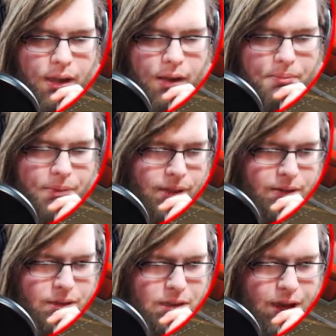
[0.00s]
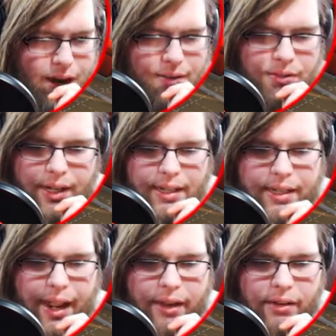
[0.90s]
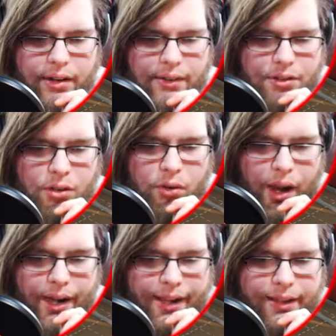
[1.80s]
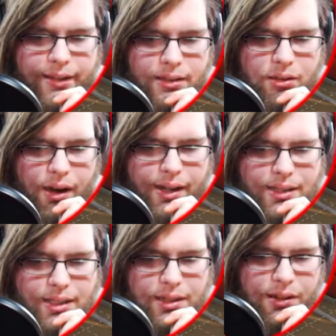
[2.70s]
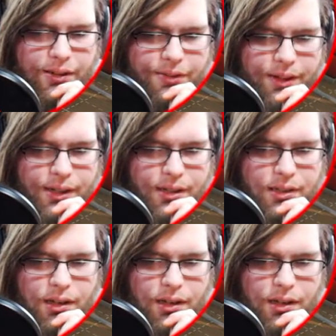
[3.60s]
You know, there's a lot of like decorative crate stuff and